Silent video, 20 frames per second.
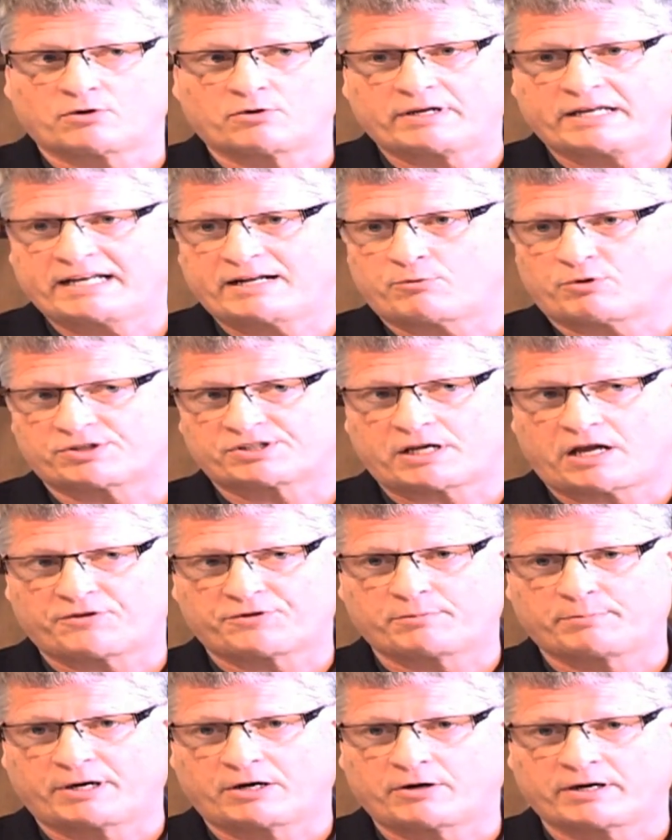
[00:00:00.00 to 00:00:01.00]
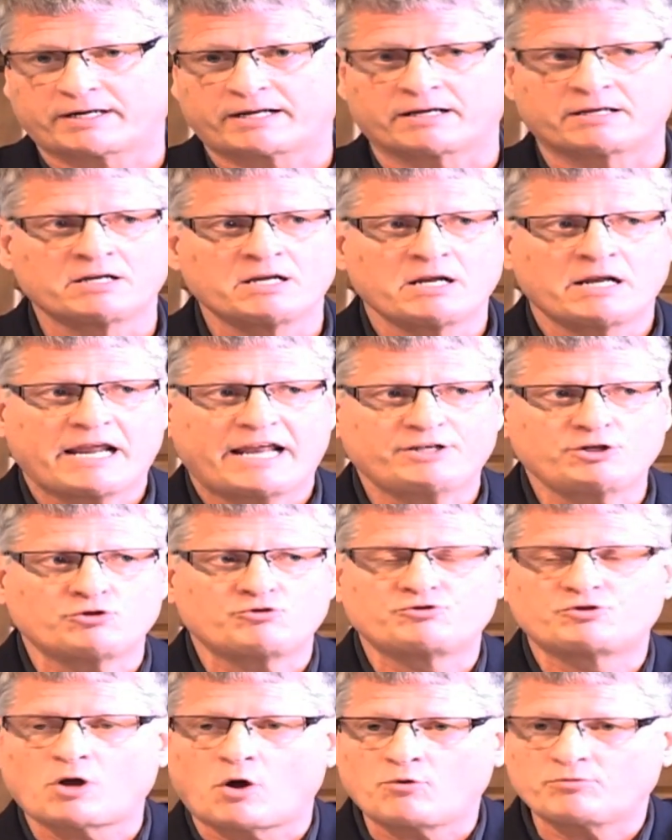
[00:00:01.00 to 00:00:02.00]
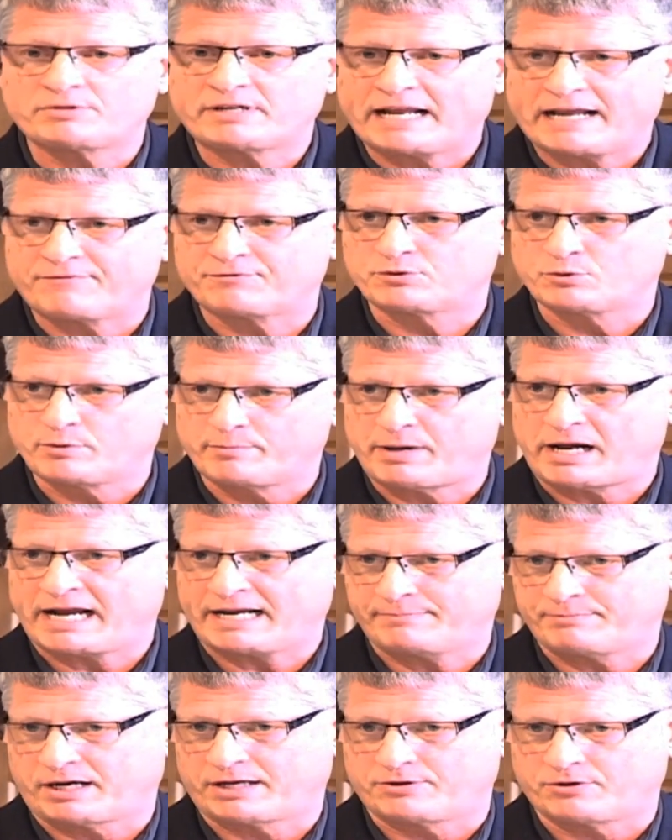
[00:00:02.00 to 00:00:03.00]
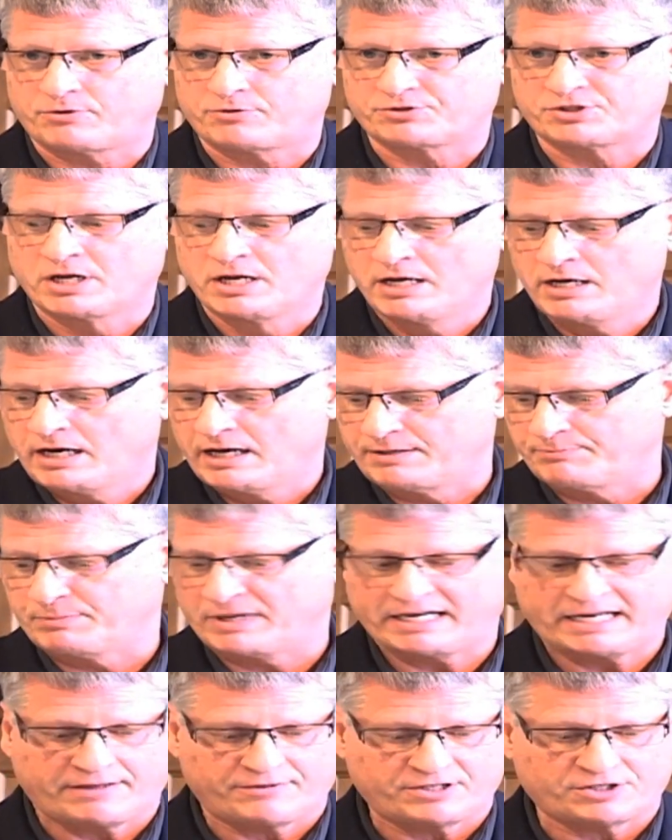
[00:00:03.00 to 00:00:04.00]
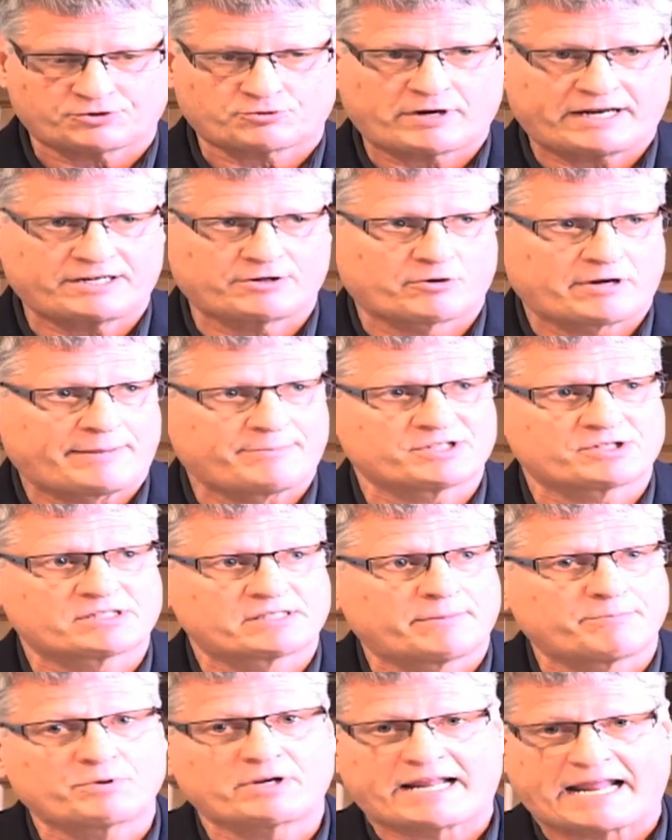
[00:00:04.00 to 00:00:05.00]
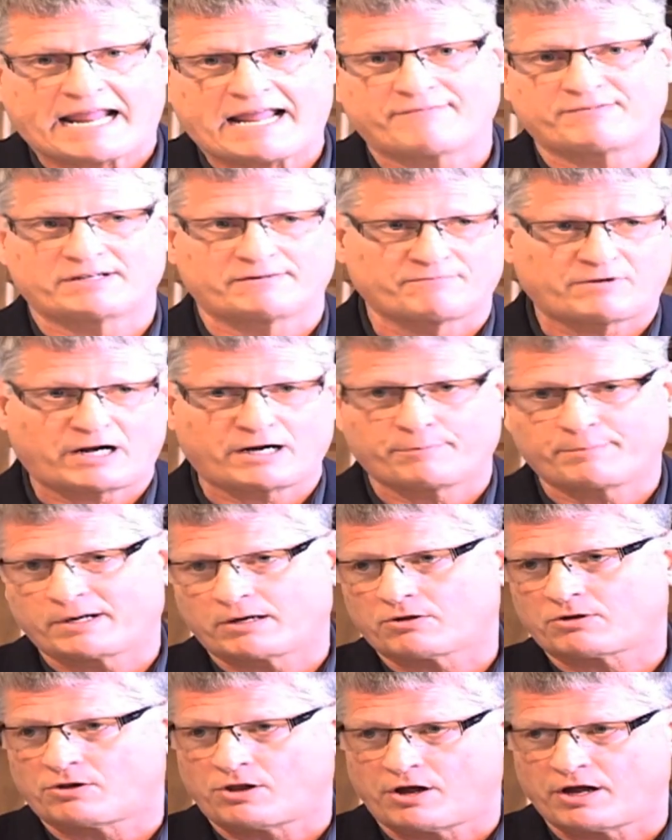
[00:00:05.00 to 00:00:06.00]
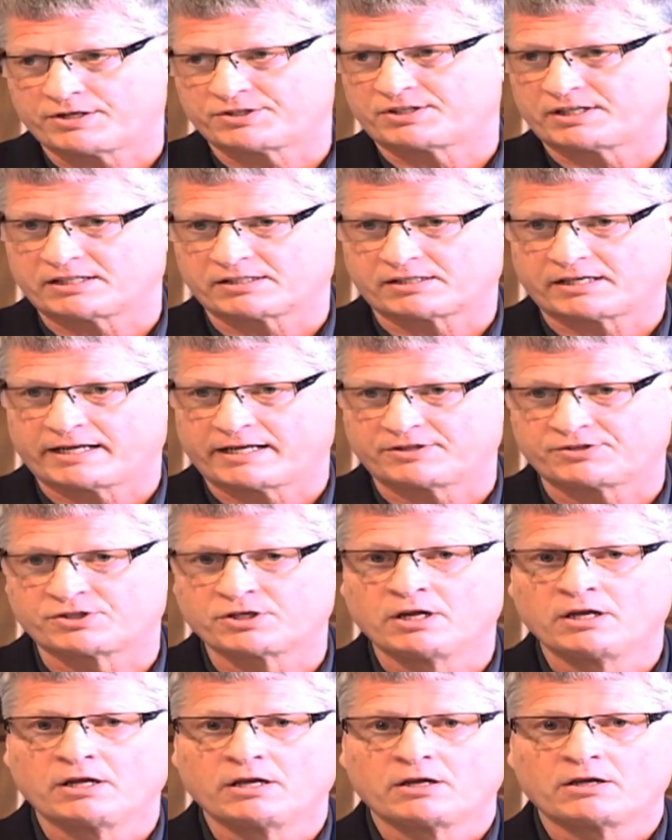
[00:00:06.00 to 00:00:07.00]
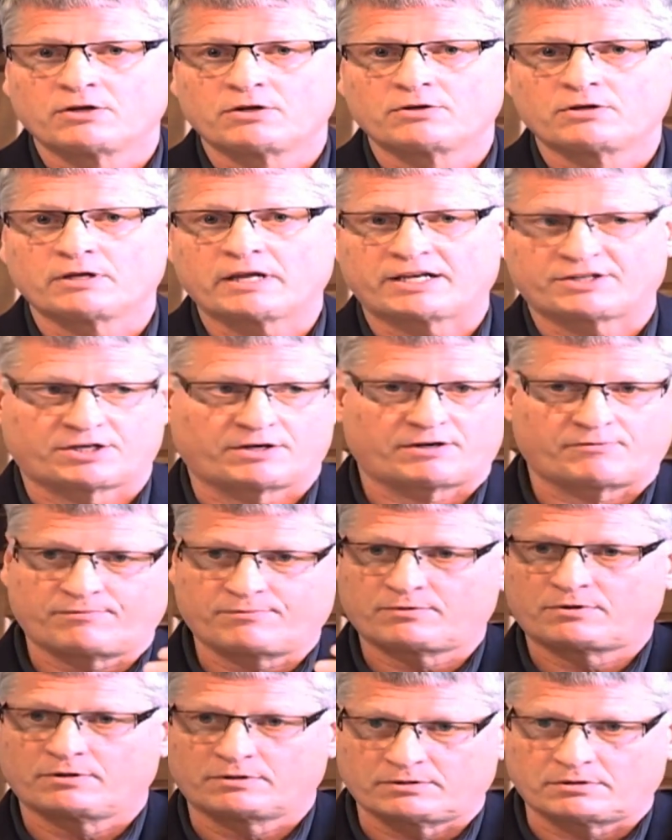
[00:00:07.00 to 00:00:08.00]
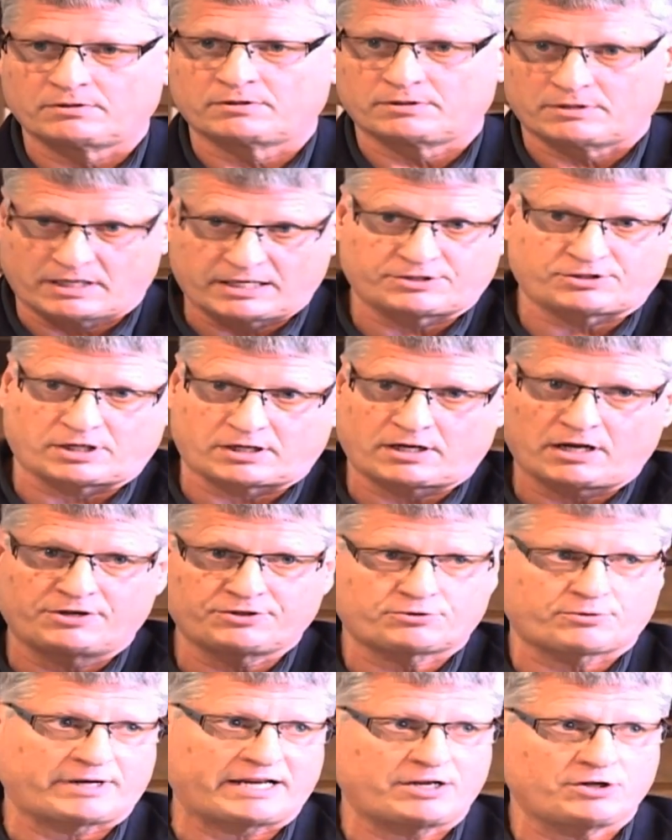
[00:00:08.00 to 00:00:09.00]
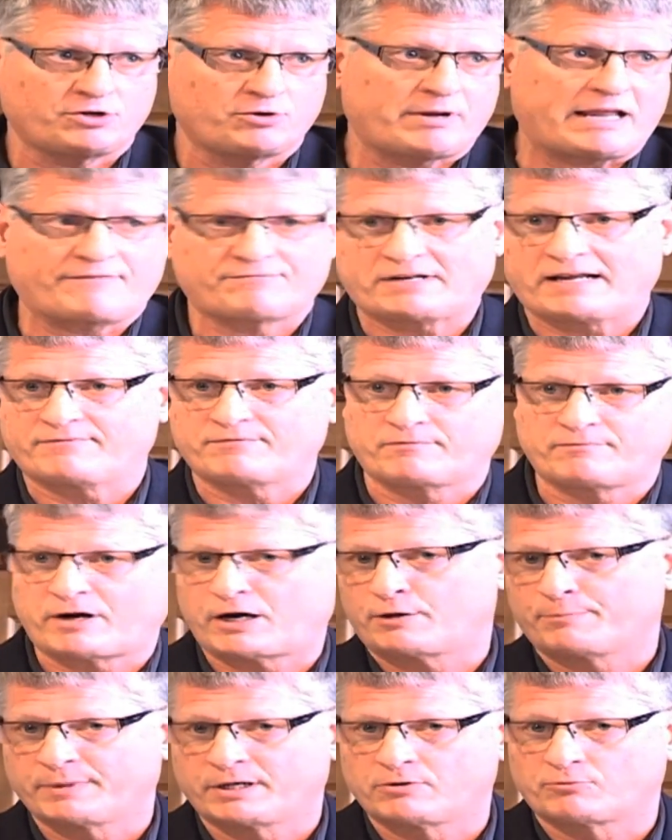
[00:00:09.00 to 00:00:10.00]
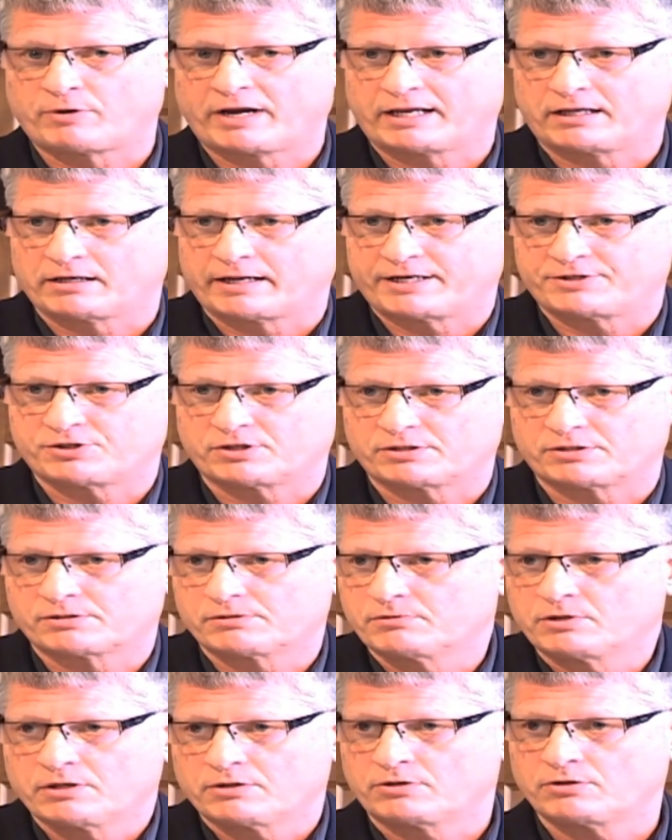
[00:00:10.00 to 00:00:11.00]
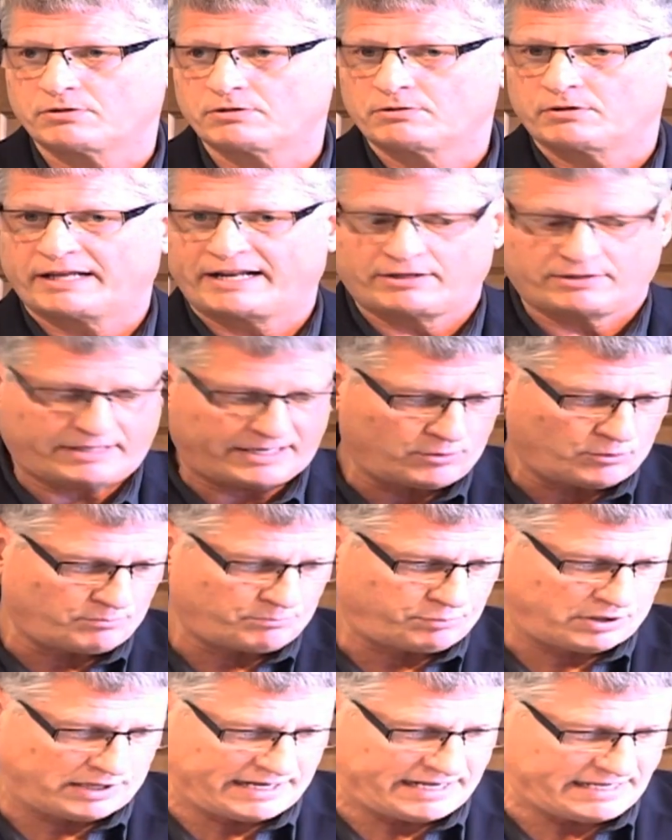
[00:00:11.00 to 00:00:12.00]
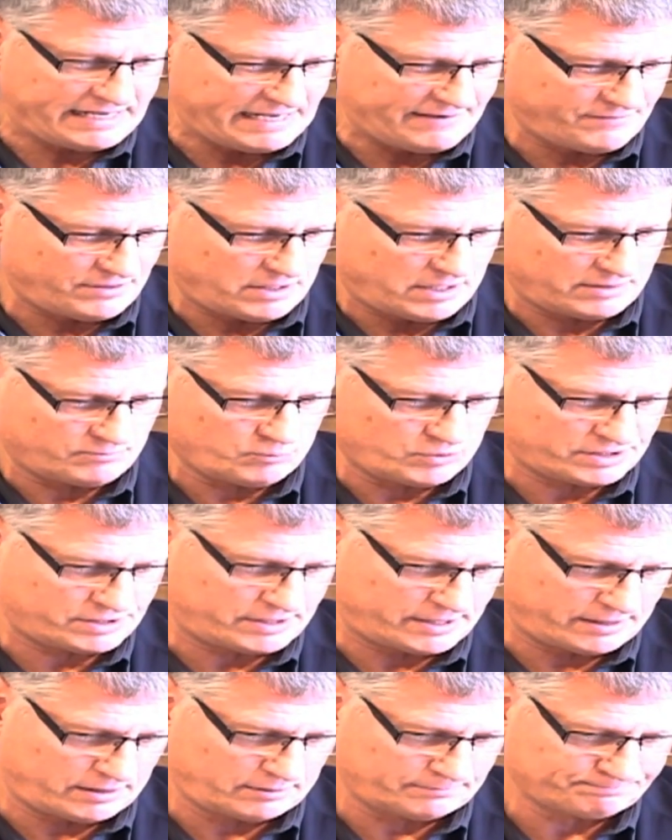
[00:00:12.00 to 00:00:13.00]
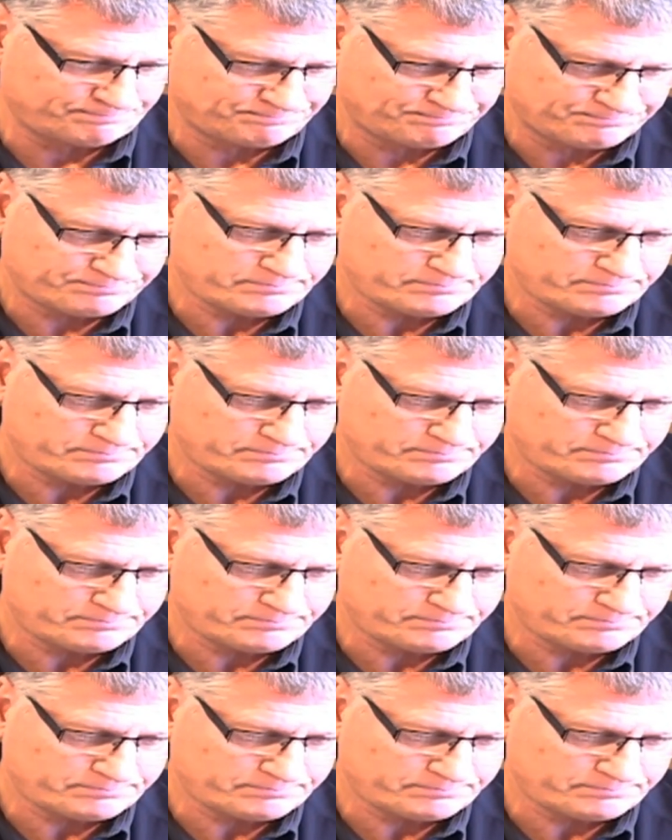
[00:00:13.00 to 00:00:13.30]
you know, anywhere, South America. And you don't have to abide by those. And many of these trade agreements simply have an environmental clause that says, as a country, you have to have environmental regulations. They don't play even on what's there.